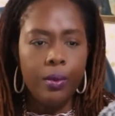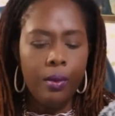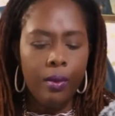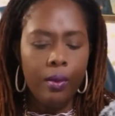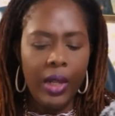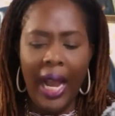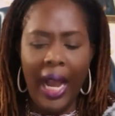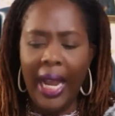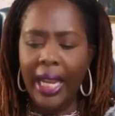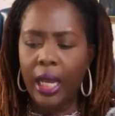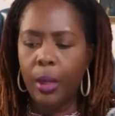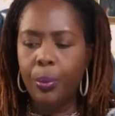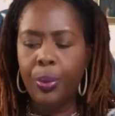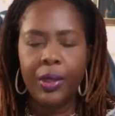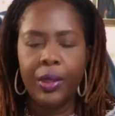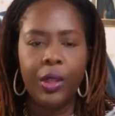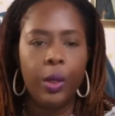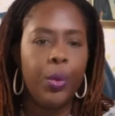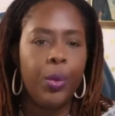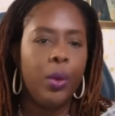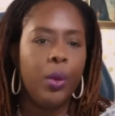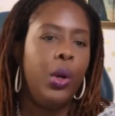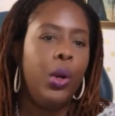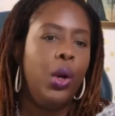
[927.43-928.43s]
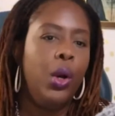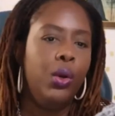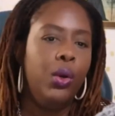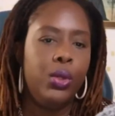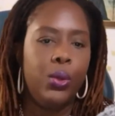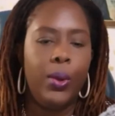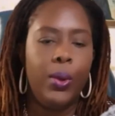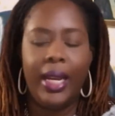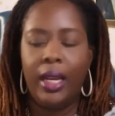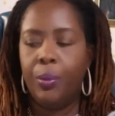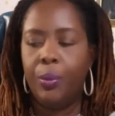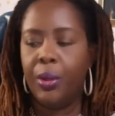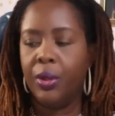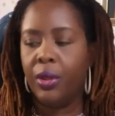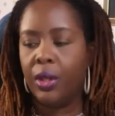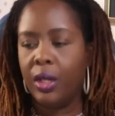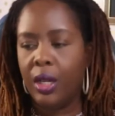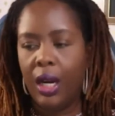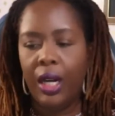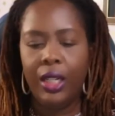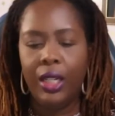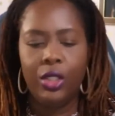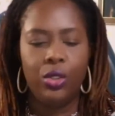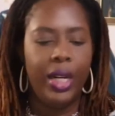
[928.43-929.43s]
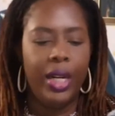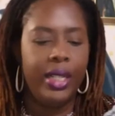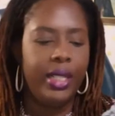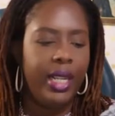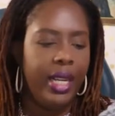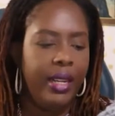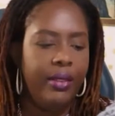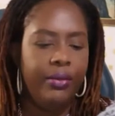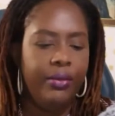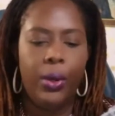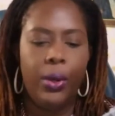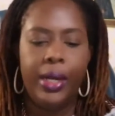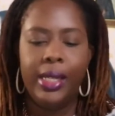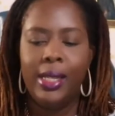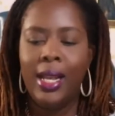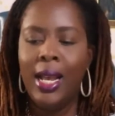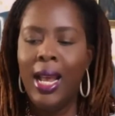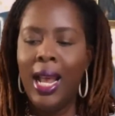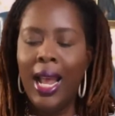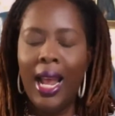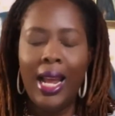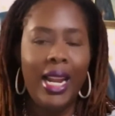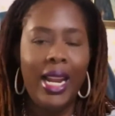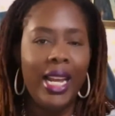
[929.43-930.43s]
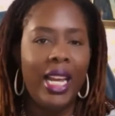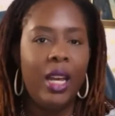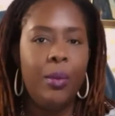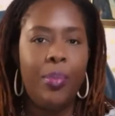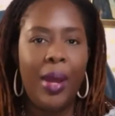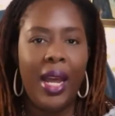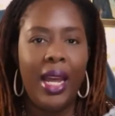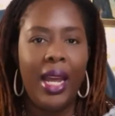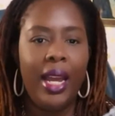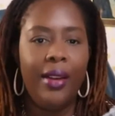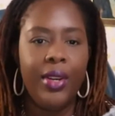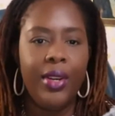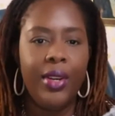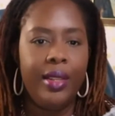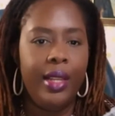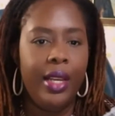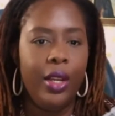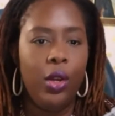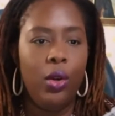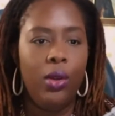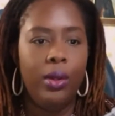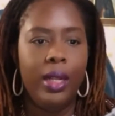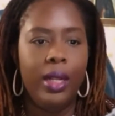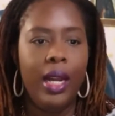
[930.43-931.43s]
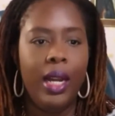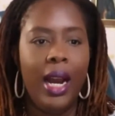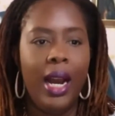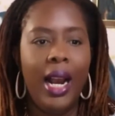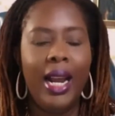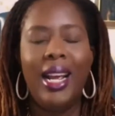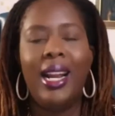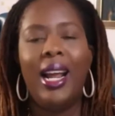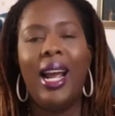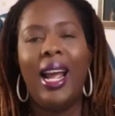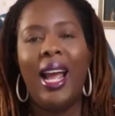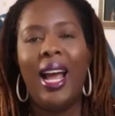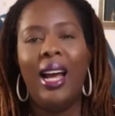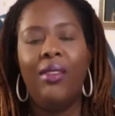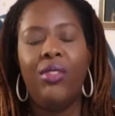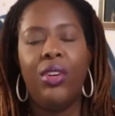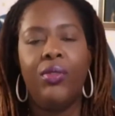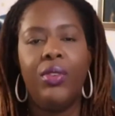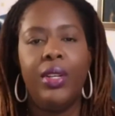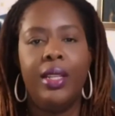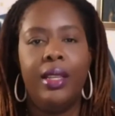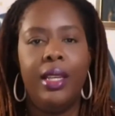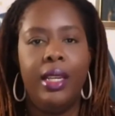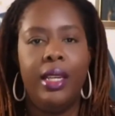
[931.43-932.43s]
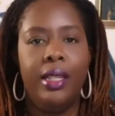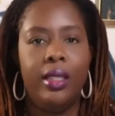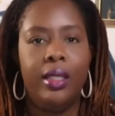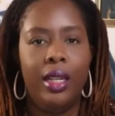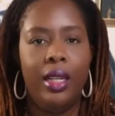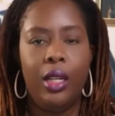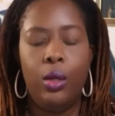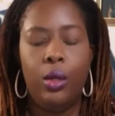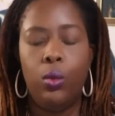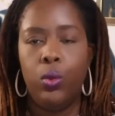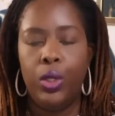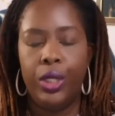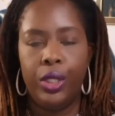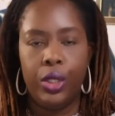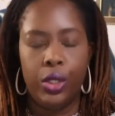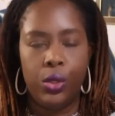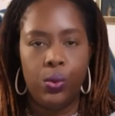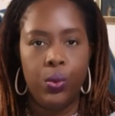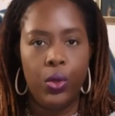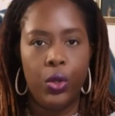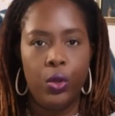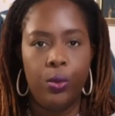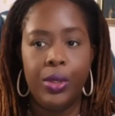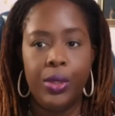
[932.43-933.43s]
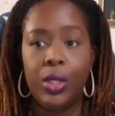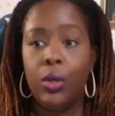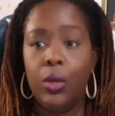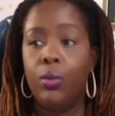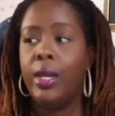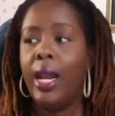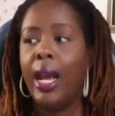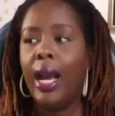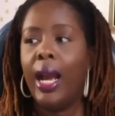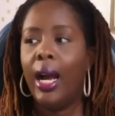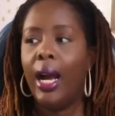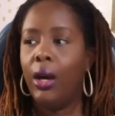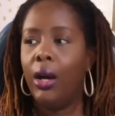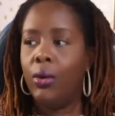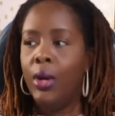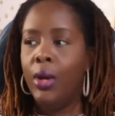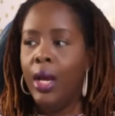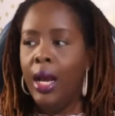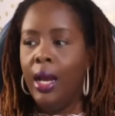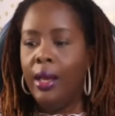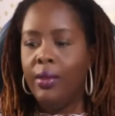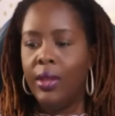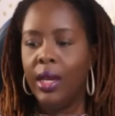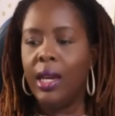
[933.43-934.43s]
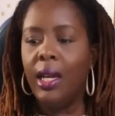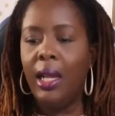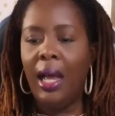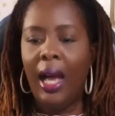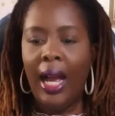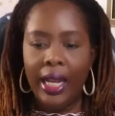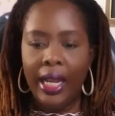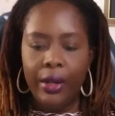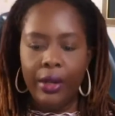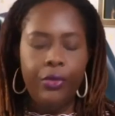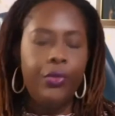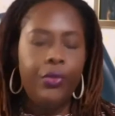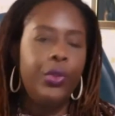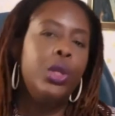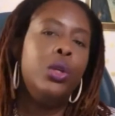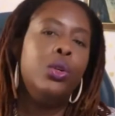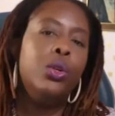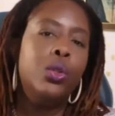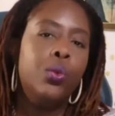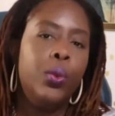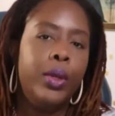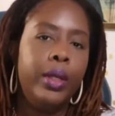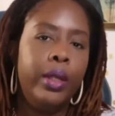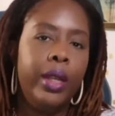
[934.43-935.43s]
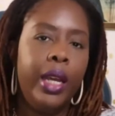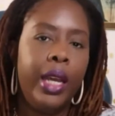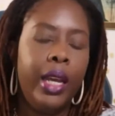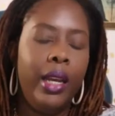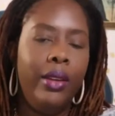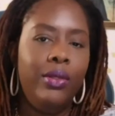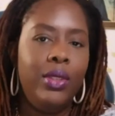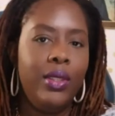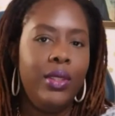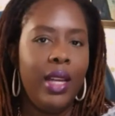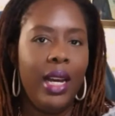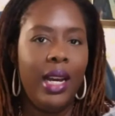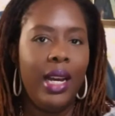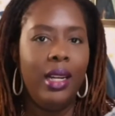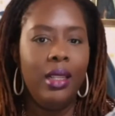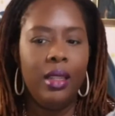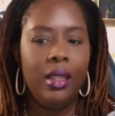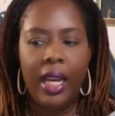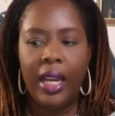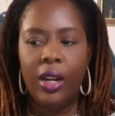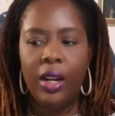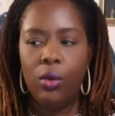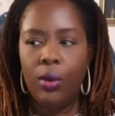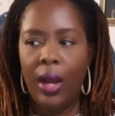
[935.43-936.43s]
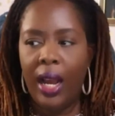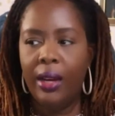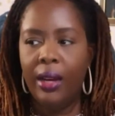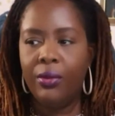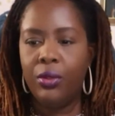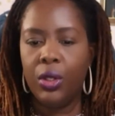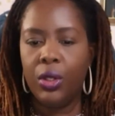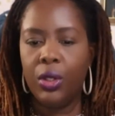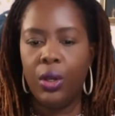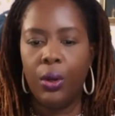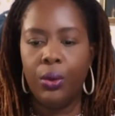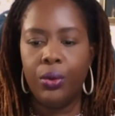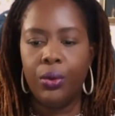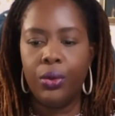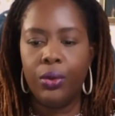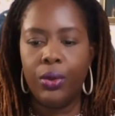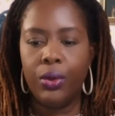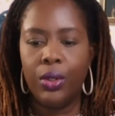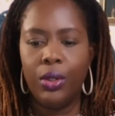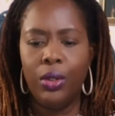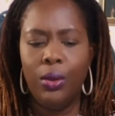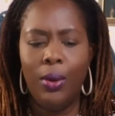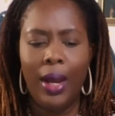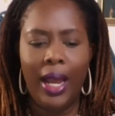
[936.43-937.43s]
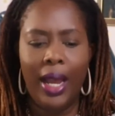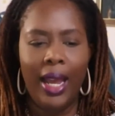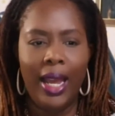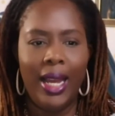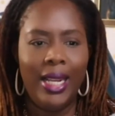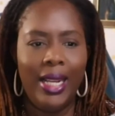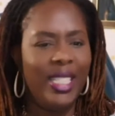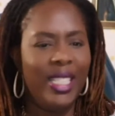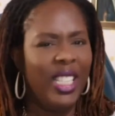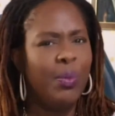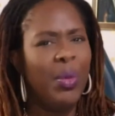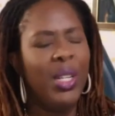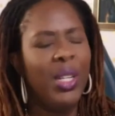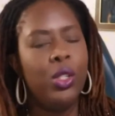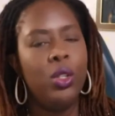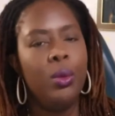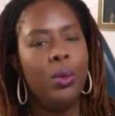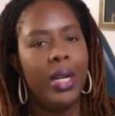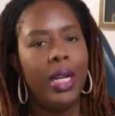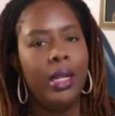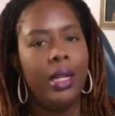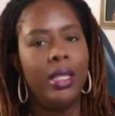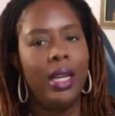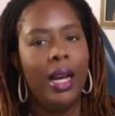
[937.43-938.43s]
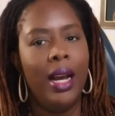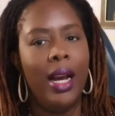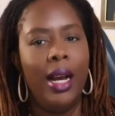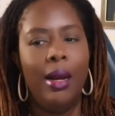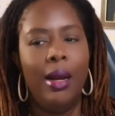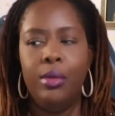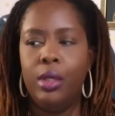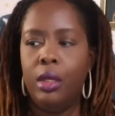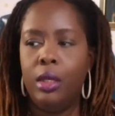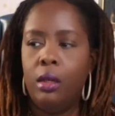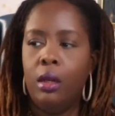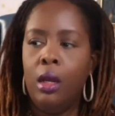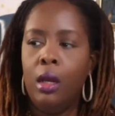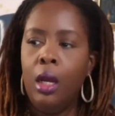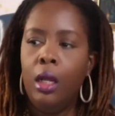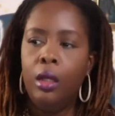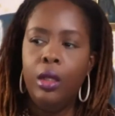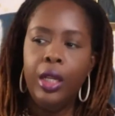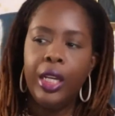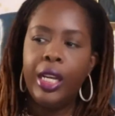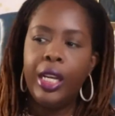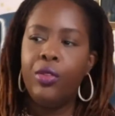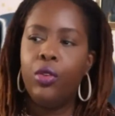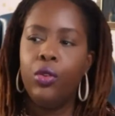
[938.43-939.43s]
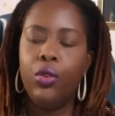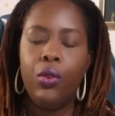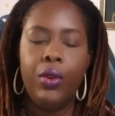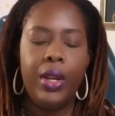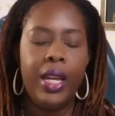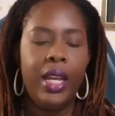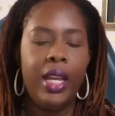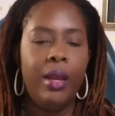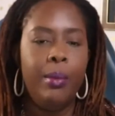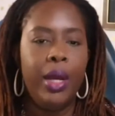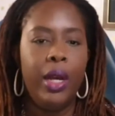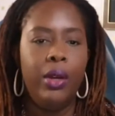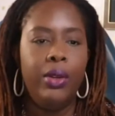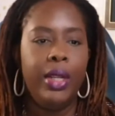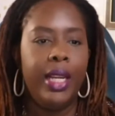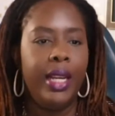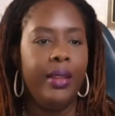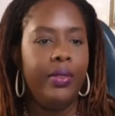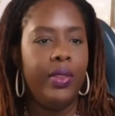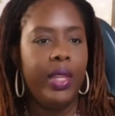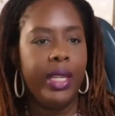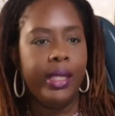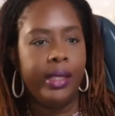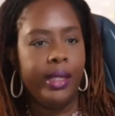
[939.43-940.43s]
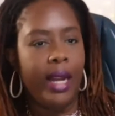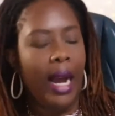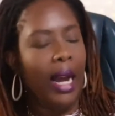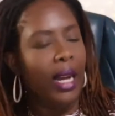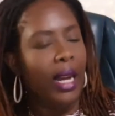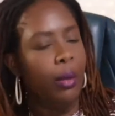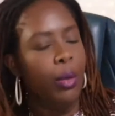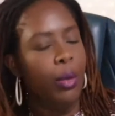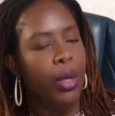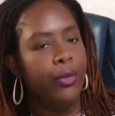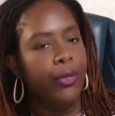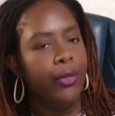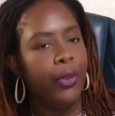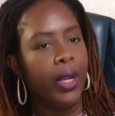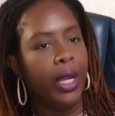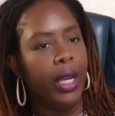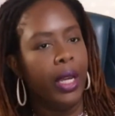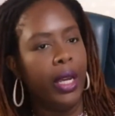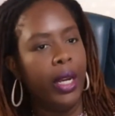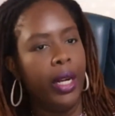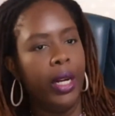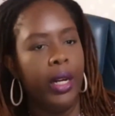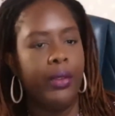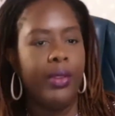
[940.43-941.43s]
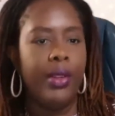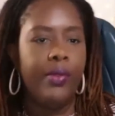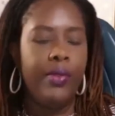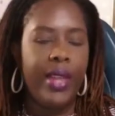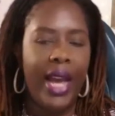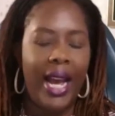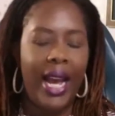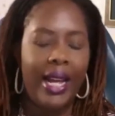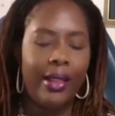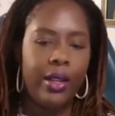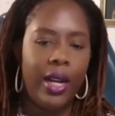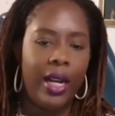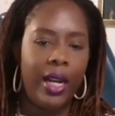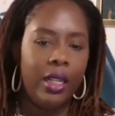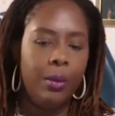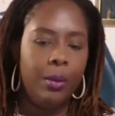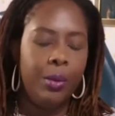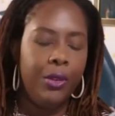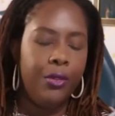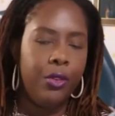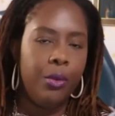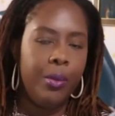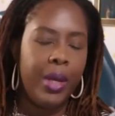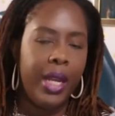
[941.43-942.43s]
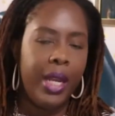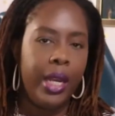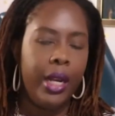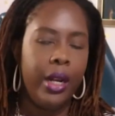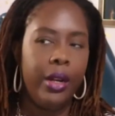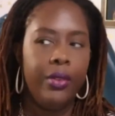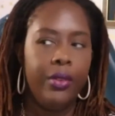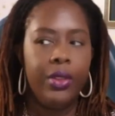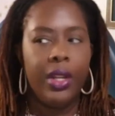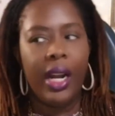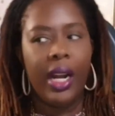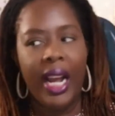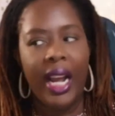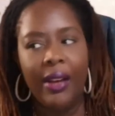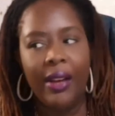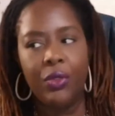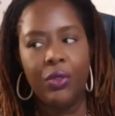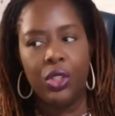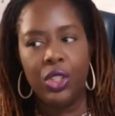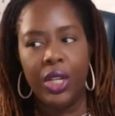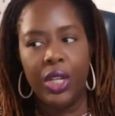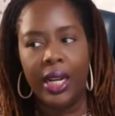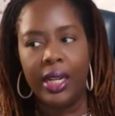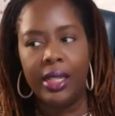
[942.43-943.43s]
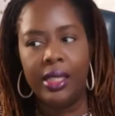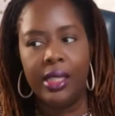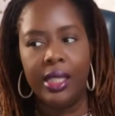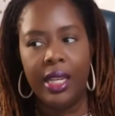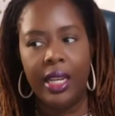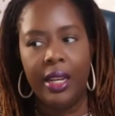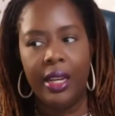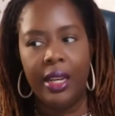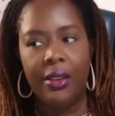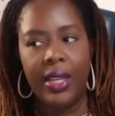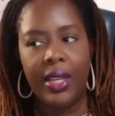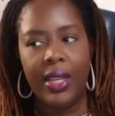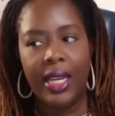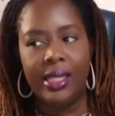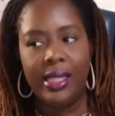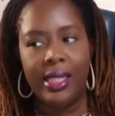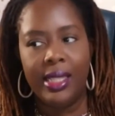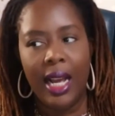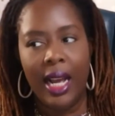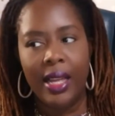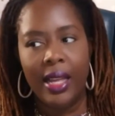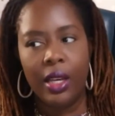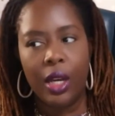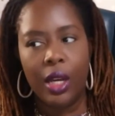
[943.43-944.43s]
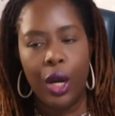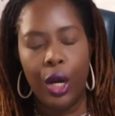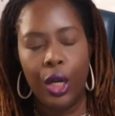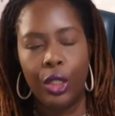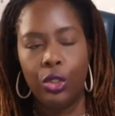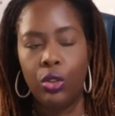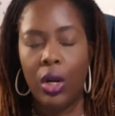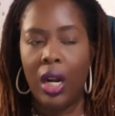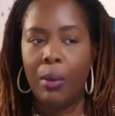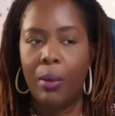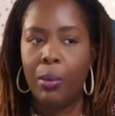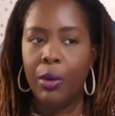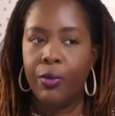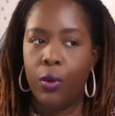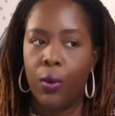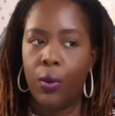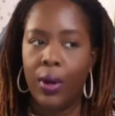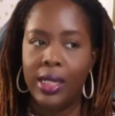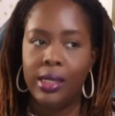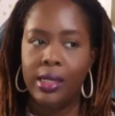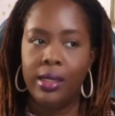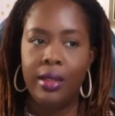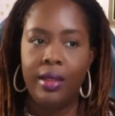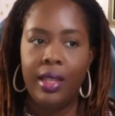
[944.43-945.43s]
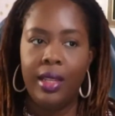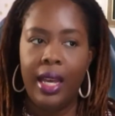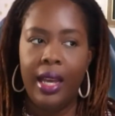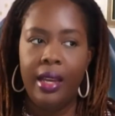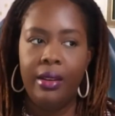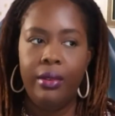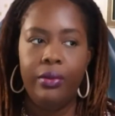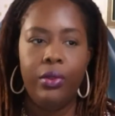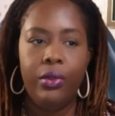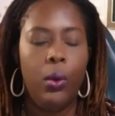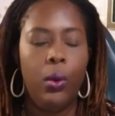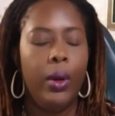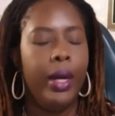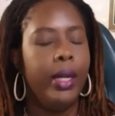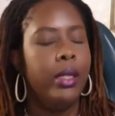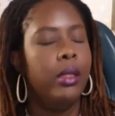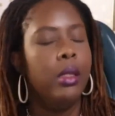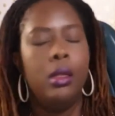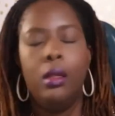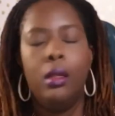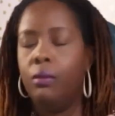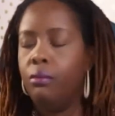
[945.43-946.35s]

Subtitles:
I could put the proposal, I could put the contract, invoice, and they could pay everything online, and I have everything done in one swoop. So now the client feels relieved that they don't have to go through and spend so many times and looking through their email to get this document for here, then that document from here. Then I have to check and see if they signed the contract before I sent the invoice.